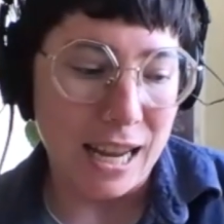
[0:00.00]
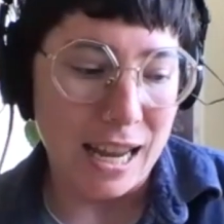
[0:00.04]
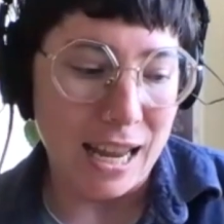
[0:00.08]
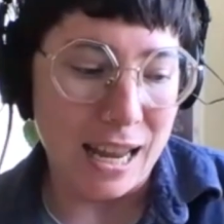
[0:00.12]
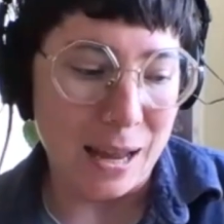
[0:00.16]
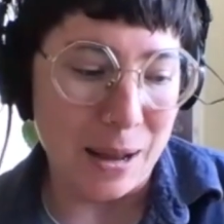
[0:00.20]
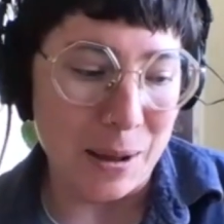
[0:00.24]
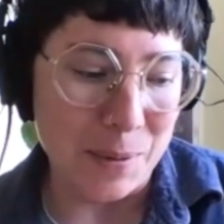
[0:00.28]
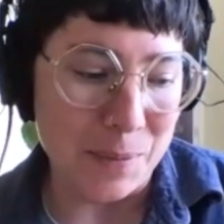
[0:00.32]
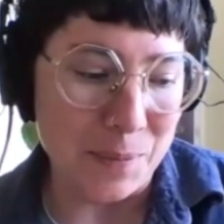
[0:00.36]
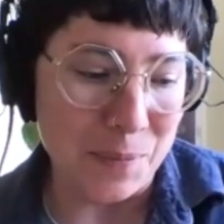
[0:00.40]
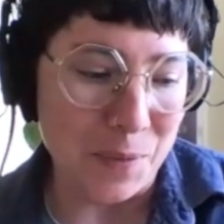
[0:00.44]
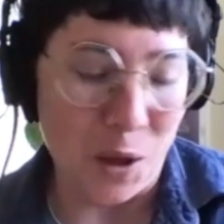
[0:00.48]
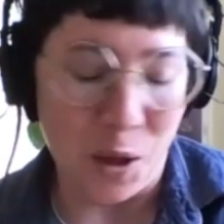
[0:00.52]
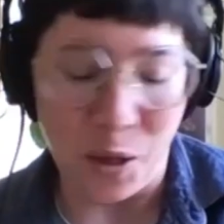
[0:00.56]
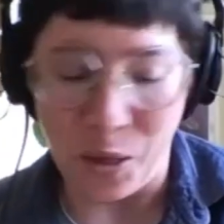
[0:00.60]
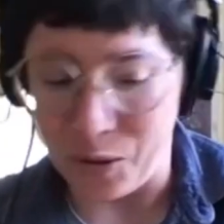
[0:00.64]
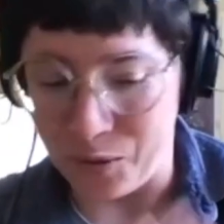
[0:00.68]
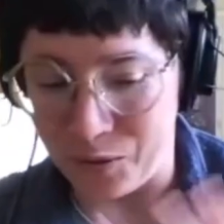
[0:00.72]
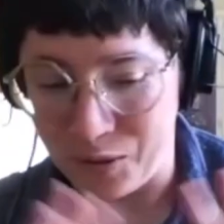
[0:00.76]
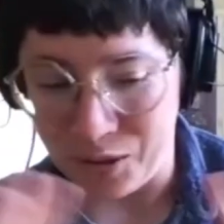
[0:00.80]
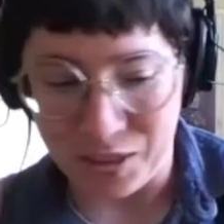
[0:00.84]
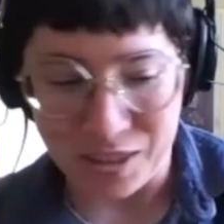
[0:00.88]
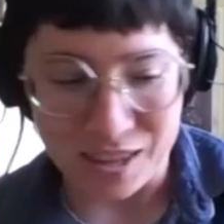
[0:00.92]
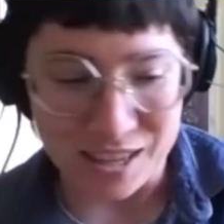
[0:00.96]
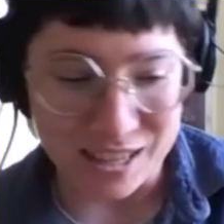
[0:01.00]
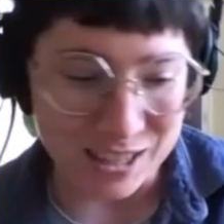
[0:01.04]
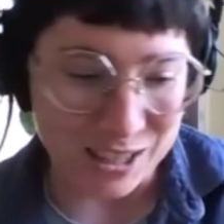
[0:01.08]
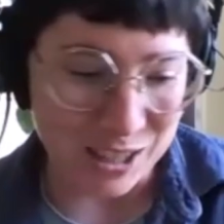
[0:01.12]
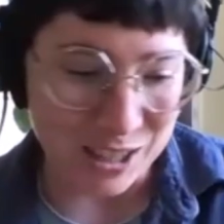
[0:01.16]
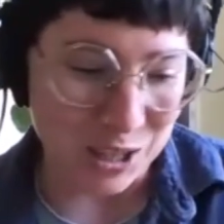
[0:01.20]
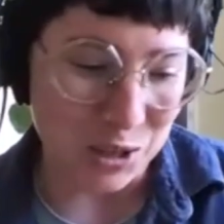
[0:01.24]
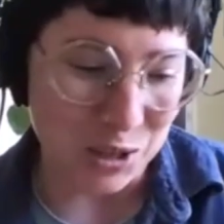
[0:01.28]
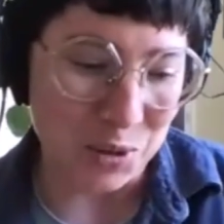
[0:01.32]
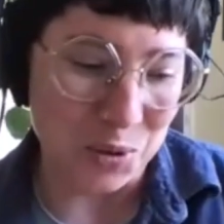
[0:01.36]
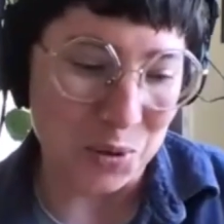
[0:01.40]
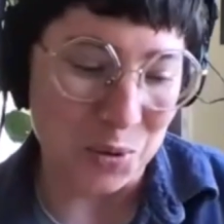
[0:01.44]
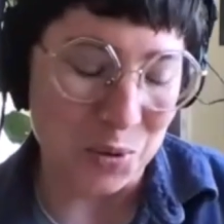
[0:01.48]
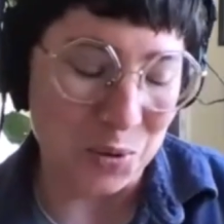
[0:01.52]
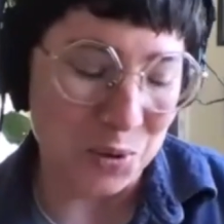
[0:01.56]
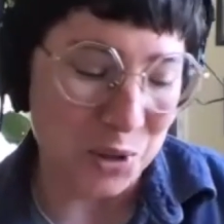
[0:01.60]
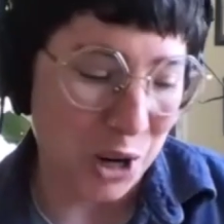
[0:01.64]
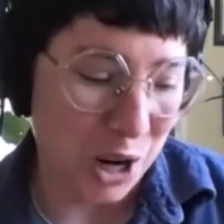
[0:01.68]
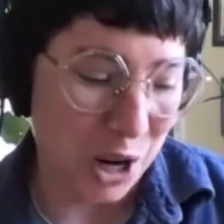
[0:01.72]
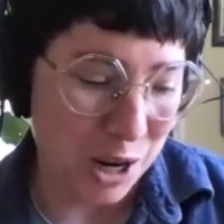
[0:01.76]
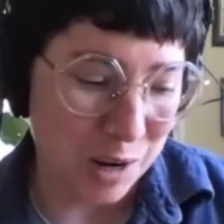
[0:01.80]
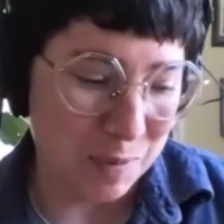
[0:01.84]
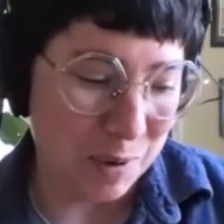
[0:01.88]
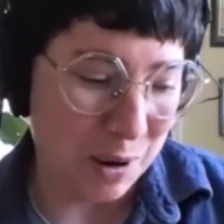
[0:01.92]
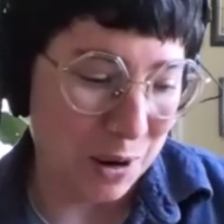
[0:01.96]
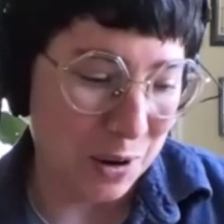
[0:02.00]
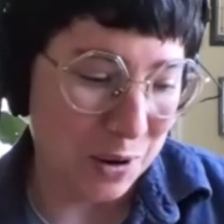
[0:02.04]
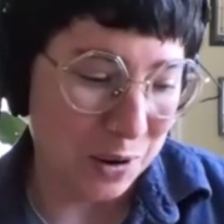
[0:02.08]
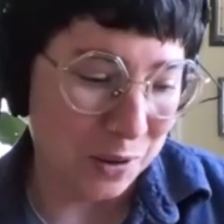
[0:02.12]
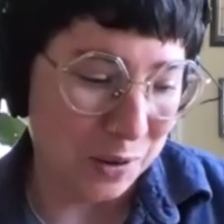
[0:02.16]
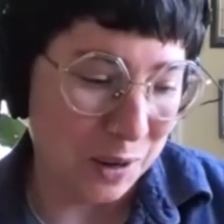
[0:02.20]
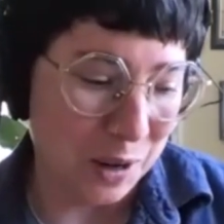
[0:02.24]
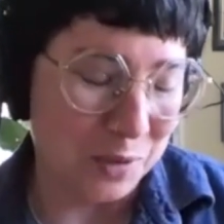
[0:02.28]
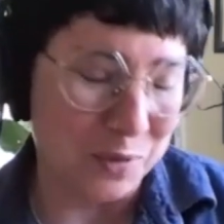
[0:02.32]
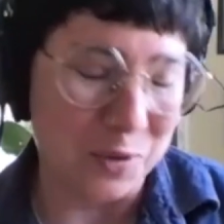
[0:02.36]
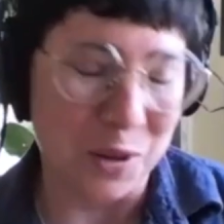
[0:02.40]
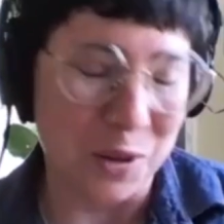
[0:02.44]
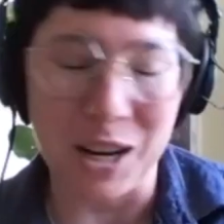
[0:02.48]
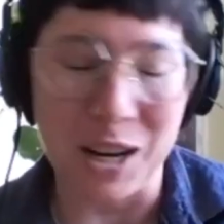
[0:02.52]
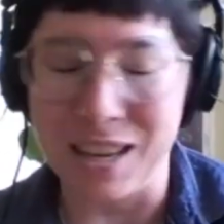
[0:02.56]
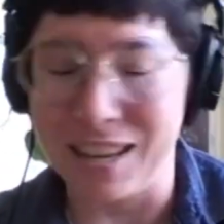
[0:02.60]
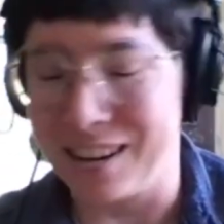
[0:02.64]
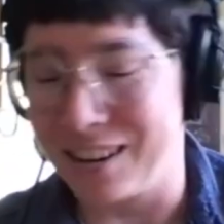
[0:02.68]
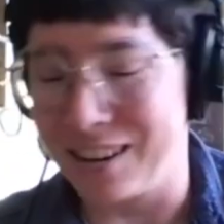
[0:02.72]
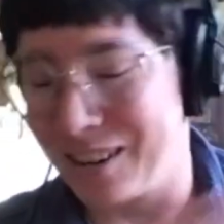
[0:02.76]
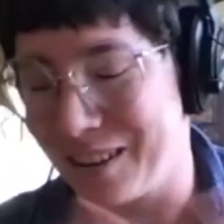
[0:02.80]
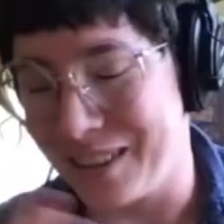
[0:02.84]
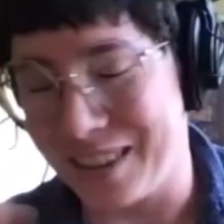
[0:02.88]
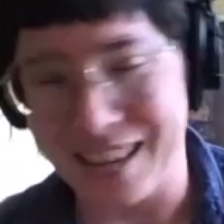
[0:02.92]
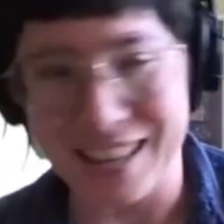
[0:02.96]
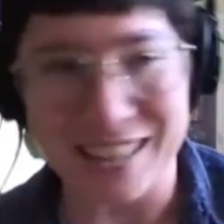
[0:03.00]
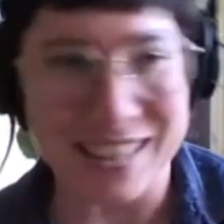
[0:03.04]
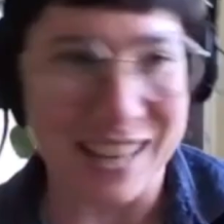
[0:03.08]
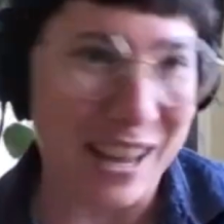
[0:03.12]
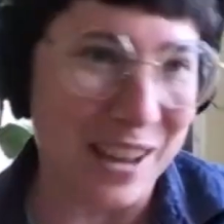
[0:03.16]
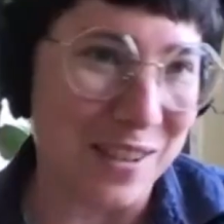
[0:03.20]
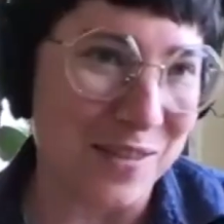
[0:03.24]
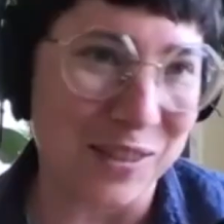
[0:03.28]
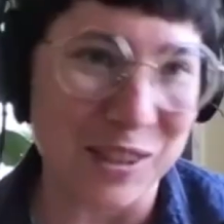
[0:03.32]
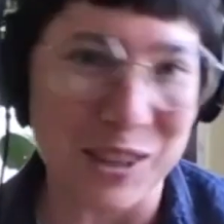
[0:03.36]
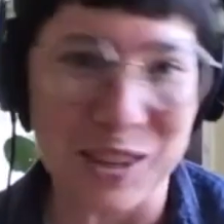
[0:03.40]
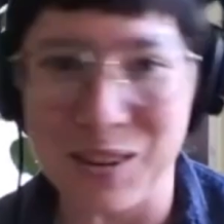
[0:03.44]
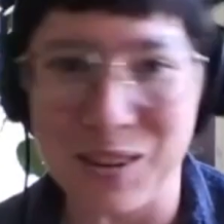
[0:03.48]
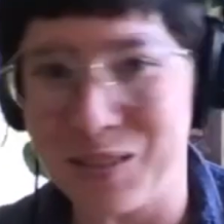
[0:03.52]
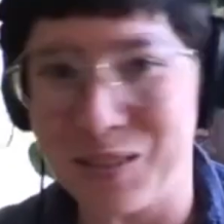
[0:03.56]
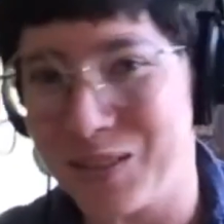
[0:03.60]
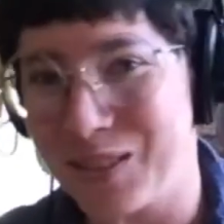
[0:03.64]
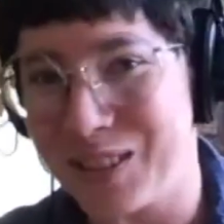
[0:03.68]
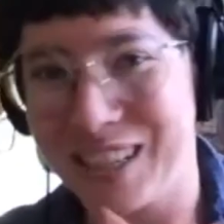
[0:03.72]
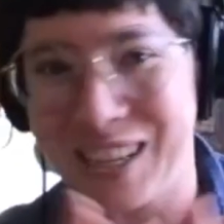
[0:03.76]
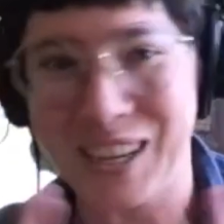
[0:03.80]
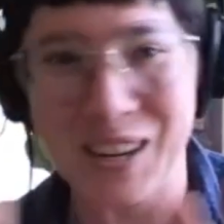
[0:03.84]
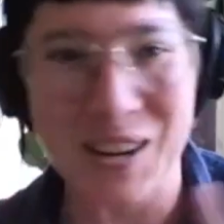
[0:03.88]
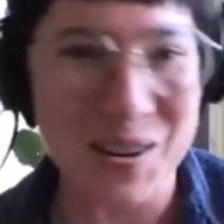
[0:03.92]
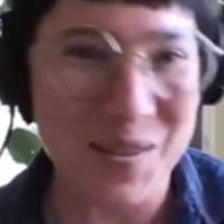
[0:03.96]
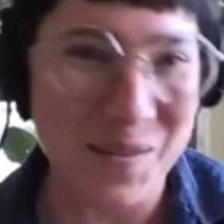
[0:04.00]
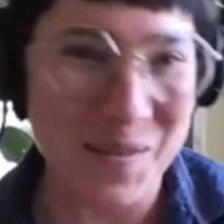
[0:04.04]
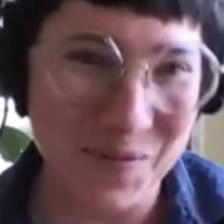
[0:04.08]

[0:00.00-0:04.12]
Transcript: all of the things that you talk about around running are things I have lived.